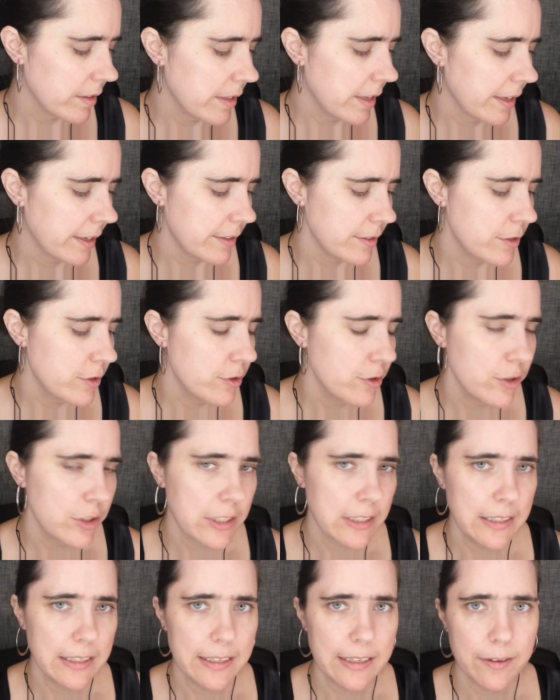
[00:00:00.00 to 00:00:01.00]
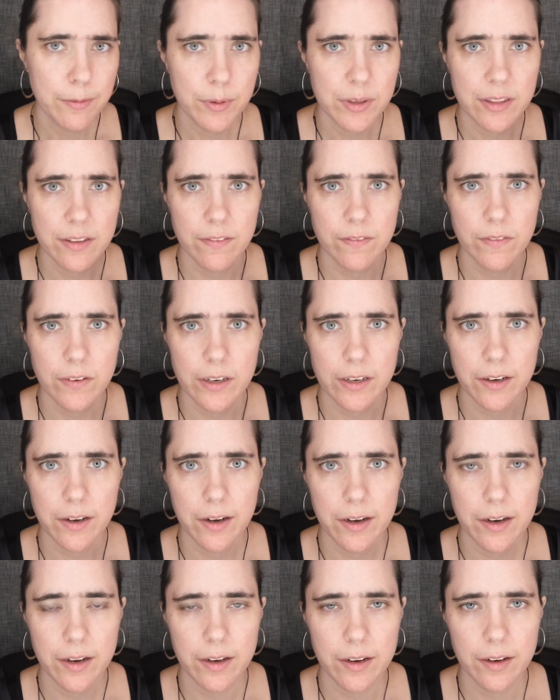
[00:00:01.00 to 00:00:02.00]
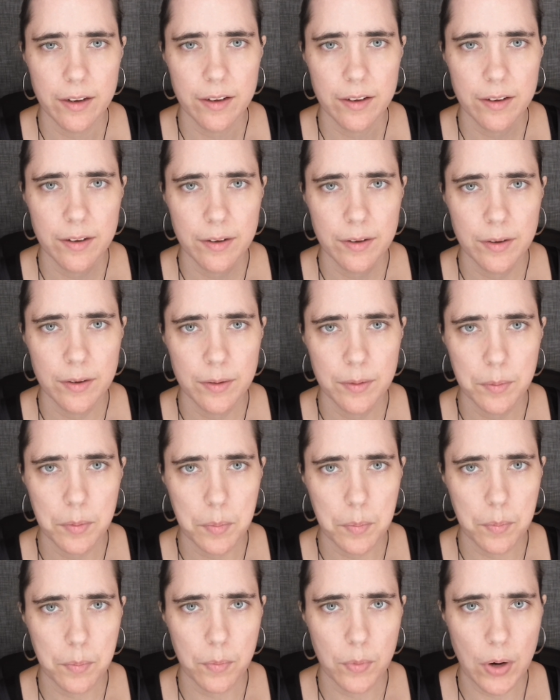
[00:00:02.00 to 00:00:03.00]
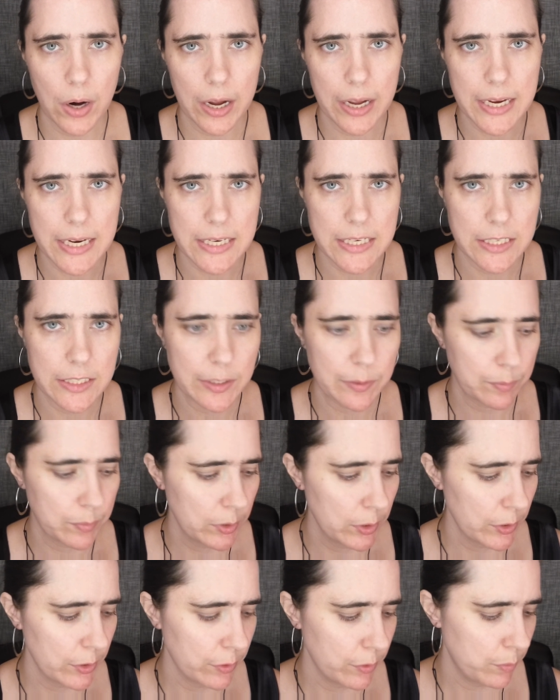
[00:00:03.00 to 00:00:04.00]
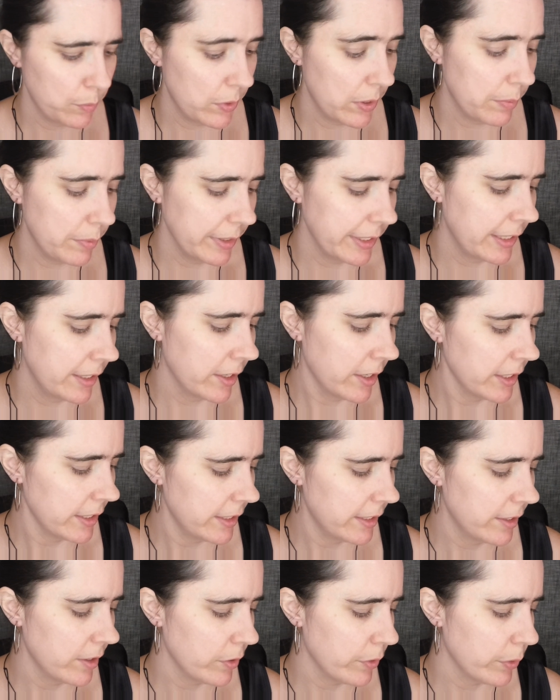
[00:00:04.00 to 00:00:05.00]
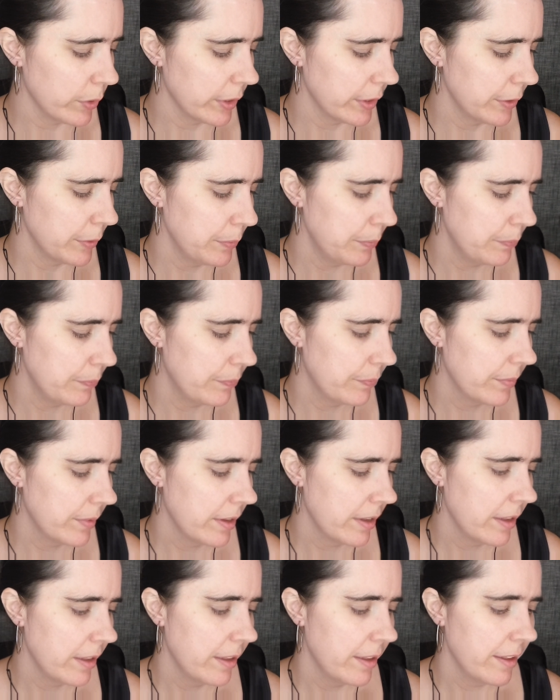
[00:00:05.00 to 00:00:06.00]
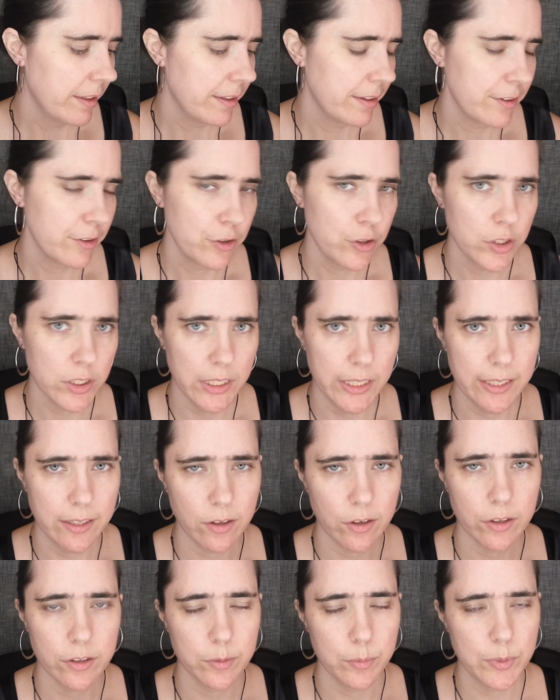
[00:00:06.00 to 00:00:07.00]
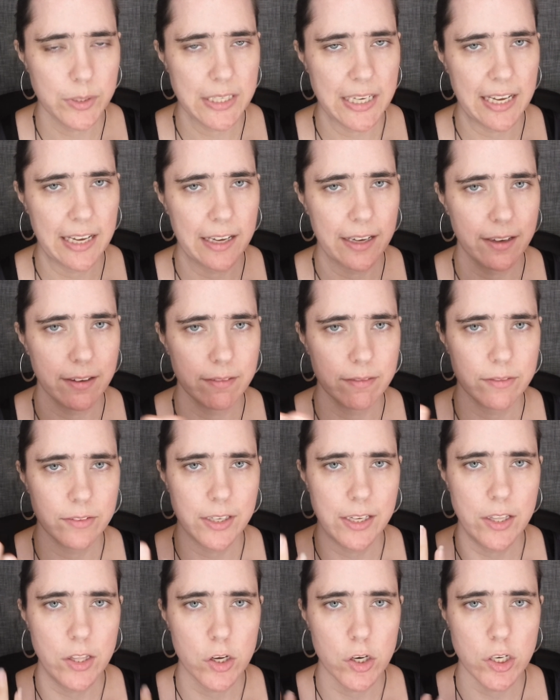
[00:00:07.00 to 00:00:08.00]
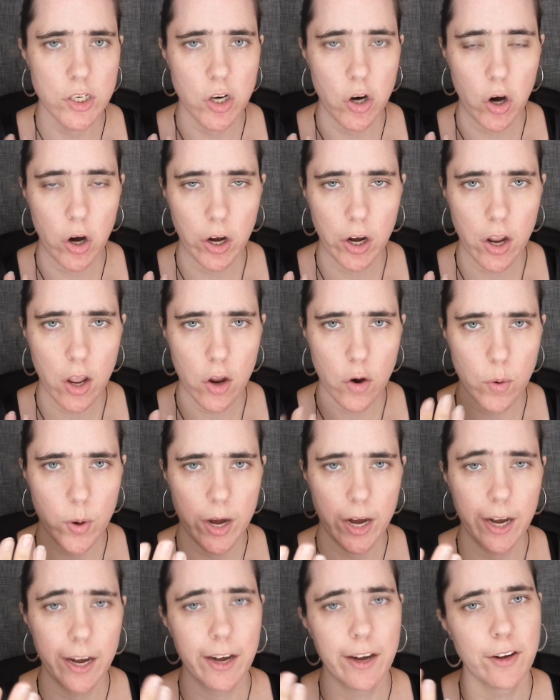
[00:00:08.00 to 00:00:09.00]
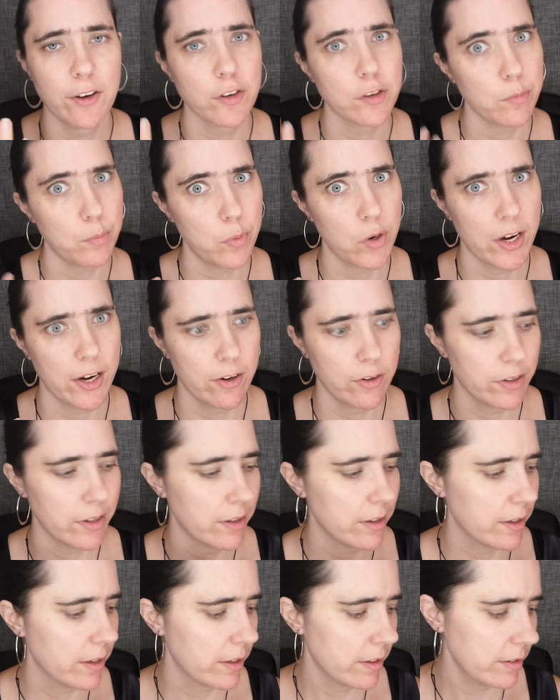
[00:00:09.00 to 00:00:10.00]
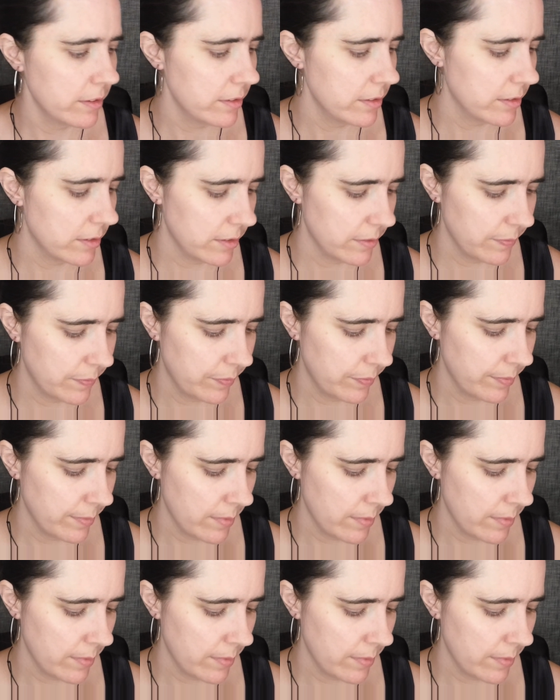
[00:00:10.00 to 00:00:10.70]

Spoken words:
yeah, usually with a very bright blue, probably not in autumn. Usually autumns have either dark green or brown eyes.